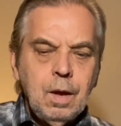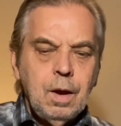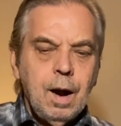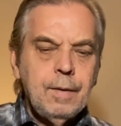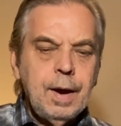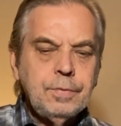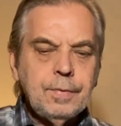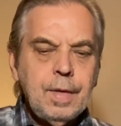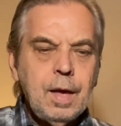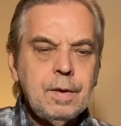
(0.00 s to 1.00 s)
All right,
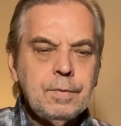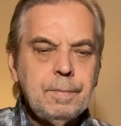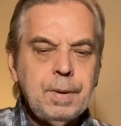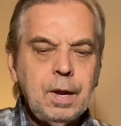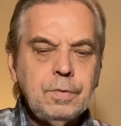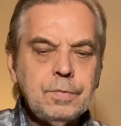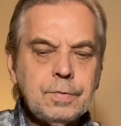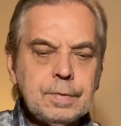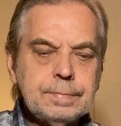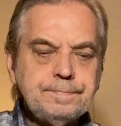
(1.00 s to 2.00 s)
so that
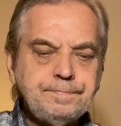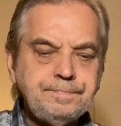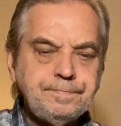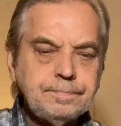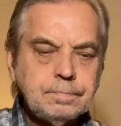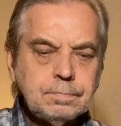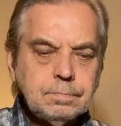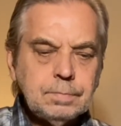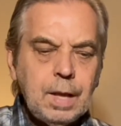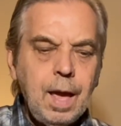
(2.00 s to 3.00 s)
repeats,
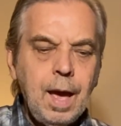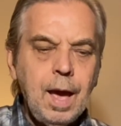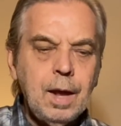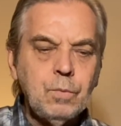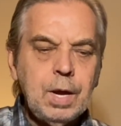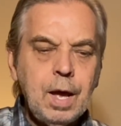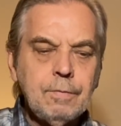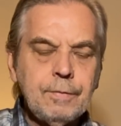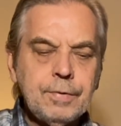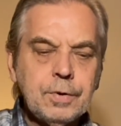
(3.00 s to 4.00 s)
and we
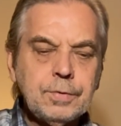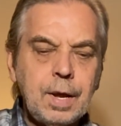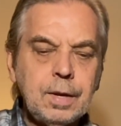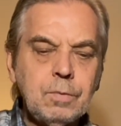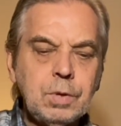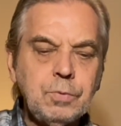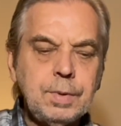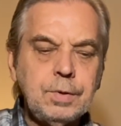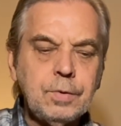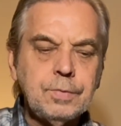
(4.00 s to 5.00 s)
have a 1st ending, which we
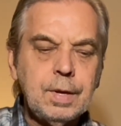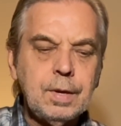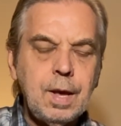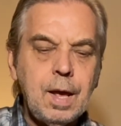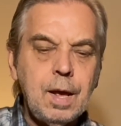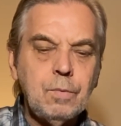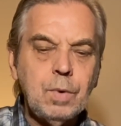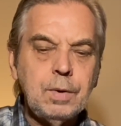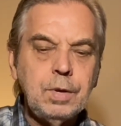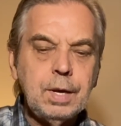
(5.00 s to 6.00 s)
just did, and
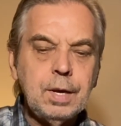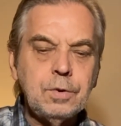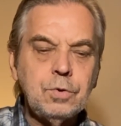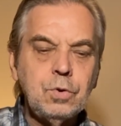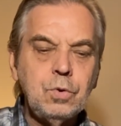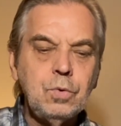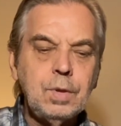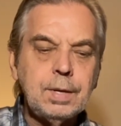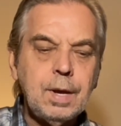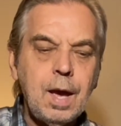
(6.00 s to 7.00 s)
when you get to
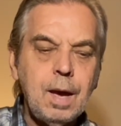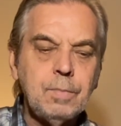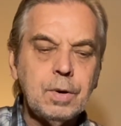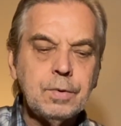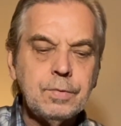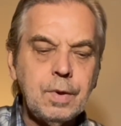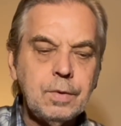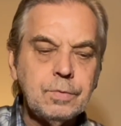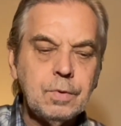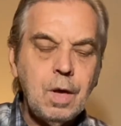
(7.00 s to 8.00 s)
the tab where it
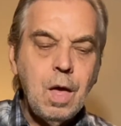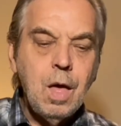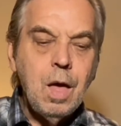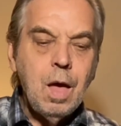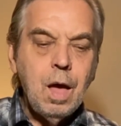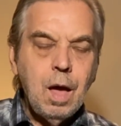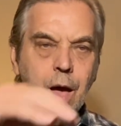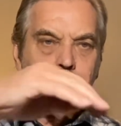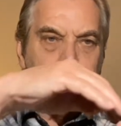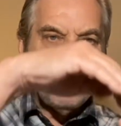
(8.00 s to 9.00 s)
says
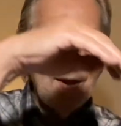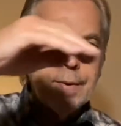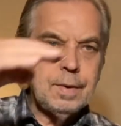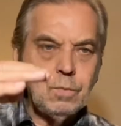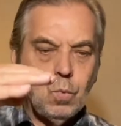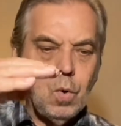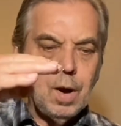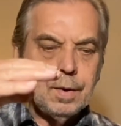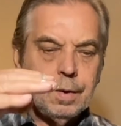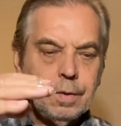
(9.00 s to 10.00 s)
a bracketed
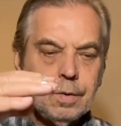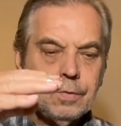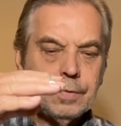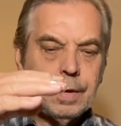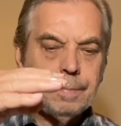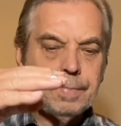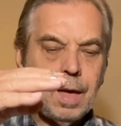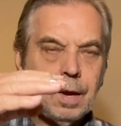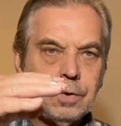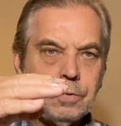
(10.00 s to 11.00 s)
1, skip
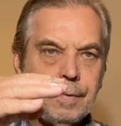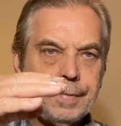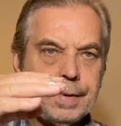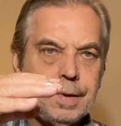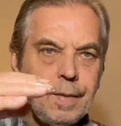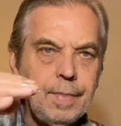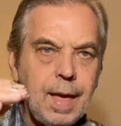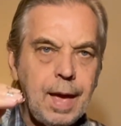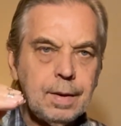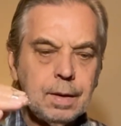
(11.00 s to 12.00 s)
that because you already done
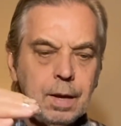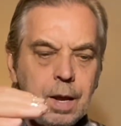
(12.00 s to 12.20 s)
that.